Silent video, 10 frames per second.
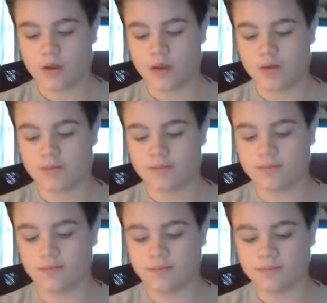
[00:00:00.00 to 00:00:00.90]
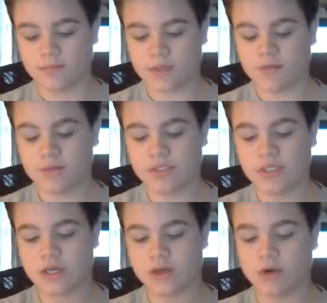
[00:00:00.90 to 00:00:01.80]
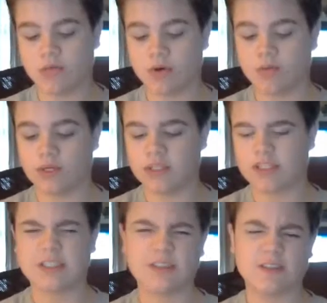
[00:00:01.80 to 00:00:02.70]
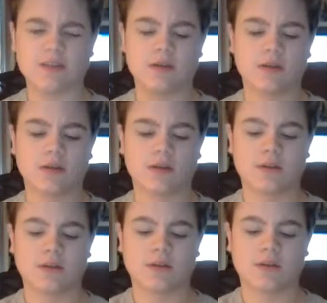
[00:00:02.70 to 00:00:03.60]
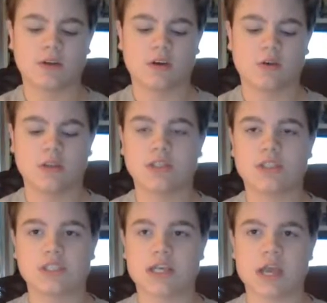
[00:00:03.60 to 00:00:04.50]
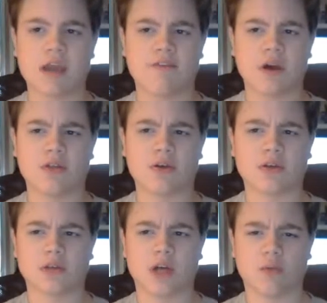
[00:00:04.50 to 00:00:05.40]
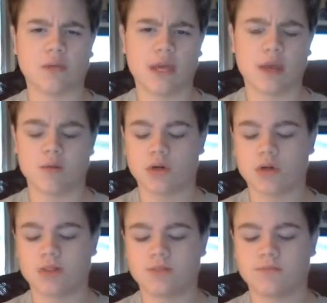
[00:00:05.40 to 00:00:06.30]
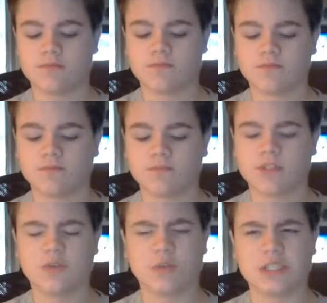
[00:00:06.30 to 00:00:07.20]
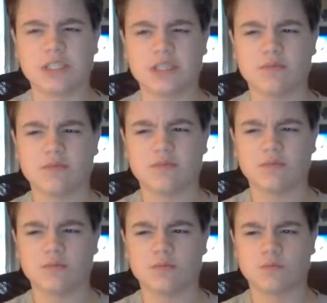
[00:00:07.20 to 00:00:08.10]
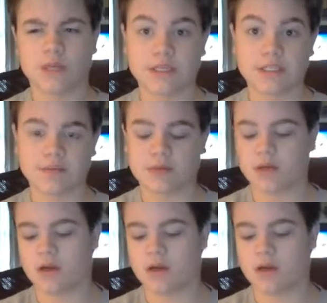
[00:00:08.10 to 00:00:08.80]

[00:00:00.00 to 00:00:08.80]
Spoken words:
I'm using a GoPro because, let's just say every other helmet camera didn't really seem nice to me.